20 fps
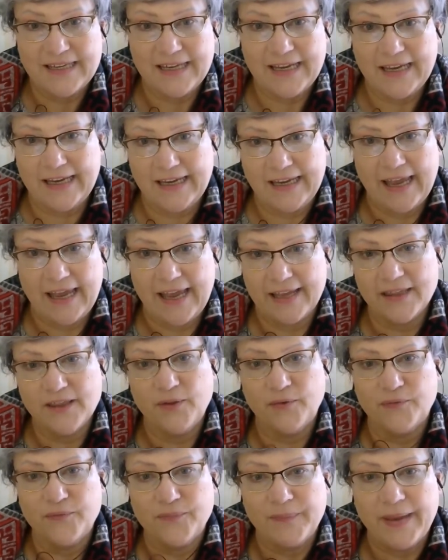the 8th
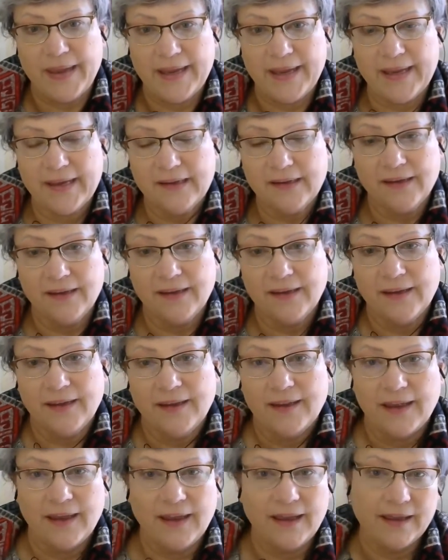of May,
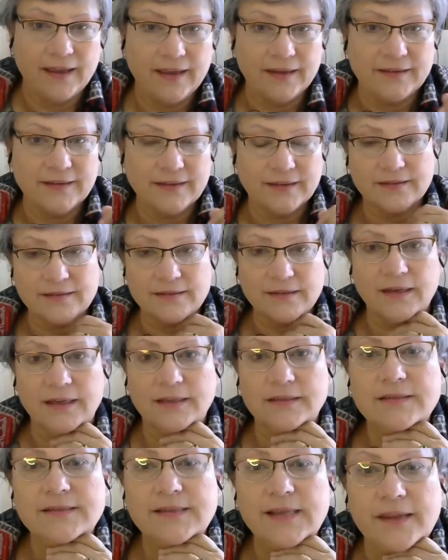and
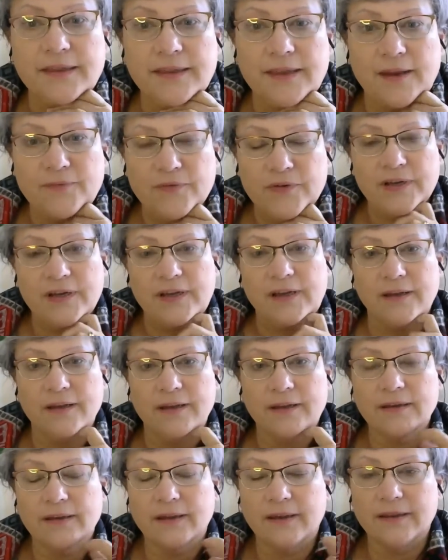in South
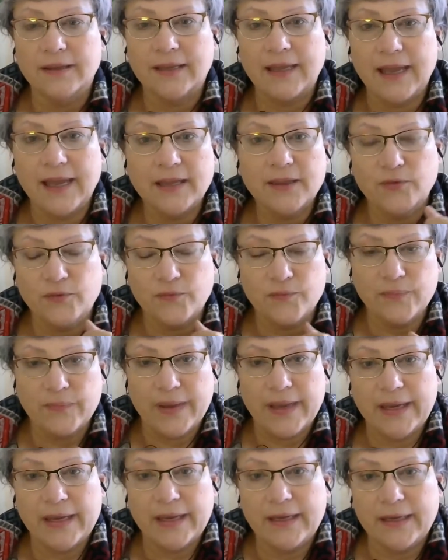Africa, the 8th of
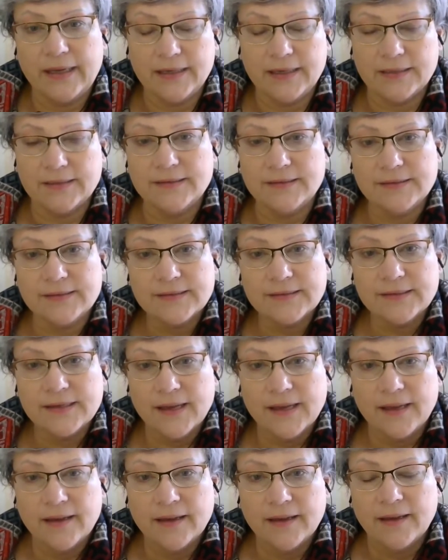May is
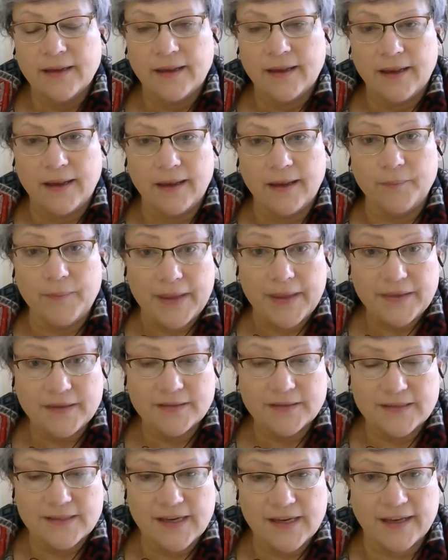
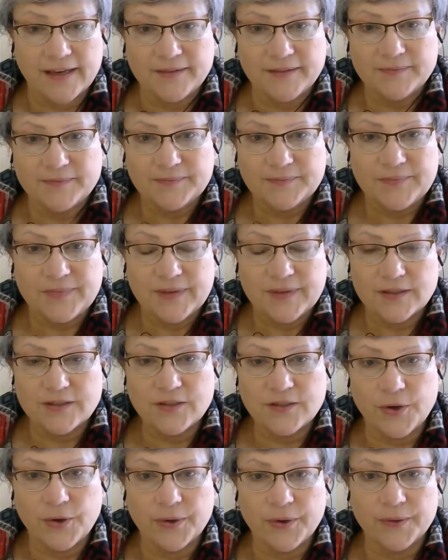Mother's Day.
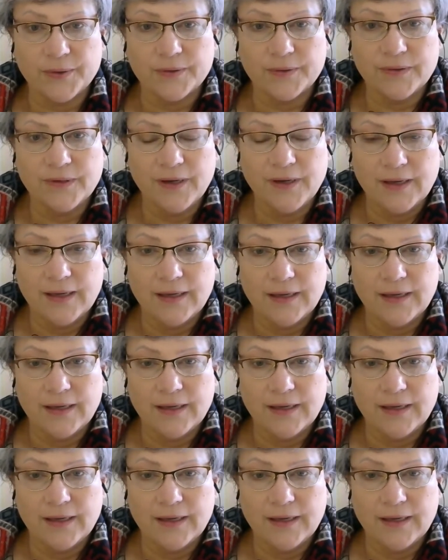So